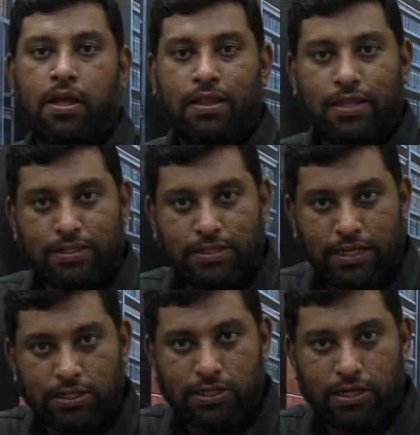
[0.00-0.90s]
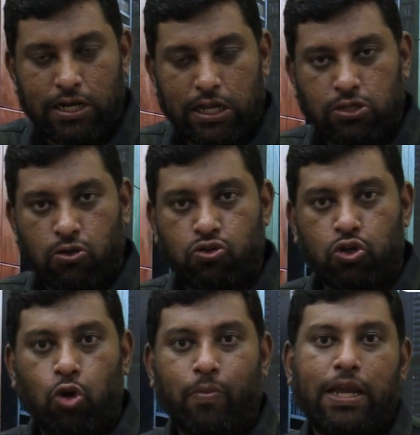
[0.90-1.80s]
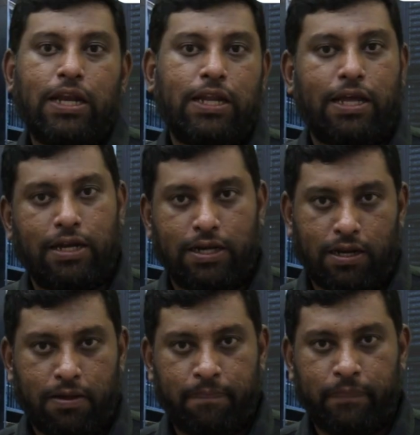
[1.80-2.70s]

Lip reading: this GST data is also now being integrated.